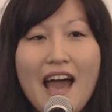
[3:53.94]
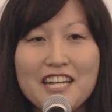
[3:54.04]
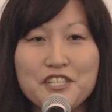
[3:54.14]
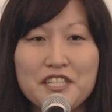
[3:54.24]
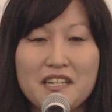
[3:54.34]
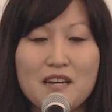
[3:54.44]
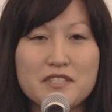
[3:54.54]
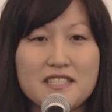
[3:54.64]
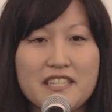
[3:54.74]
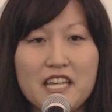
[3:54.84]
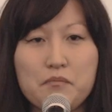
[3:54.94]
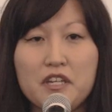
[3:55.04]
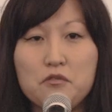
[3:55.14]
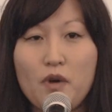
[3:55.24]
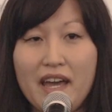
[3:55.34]
Has she come to take
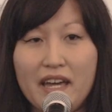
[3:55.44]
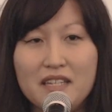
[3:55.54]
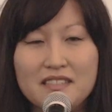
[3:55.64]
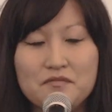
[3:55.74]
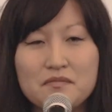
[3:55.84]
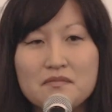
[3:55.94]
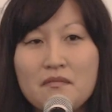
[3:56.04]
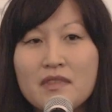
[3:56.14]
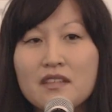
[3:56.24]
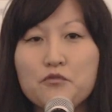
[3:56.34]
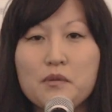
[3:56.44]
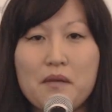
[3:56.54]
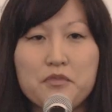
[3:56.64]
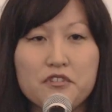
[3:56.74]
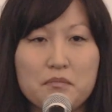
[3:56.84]
me away? Will
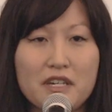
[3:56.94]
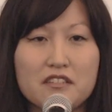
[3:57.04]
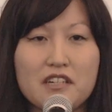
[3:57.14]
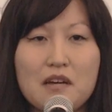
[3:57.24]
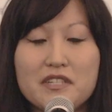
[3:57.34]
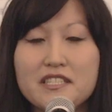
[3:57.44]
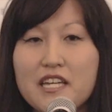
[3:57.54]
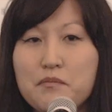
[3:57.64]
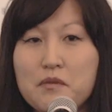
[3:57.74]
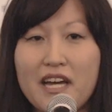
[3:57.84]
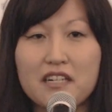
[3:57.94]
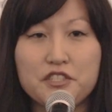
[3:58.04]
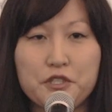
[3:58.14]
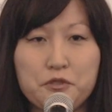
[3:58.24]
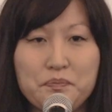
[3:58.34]
my birth mother come and take me back
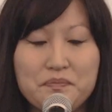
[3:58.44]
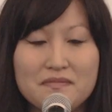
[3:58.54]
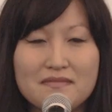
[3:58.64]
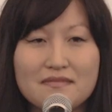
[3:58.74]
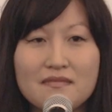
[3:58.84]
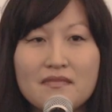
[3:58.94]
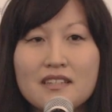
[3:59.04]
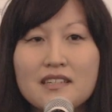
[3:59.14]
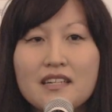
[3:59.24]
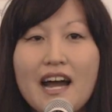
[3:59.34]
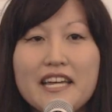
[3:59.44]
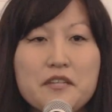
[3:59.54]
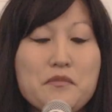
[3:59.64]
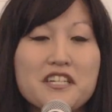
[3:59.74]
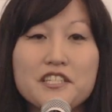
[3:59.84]
too? I'd eat my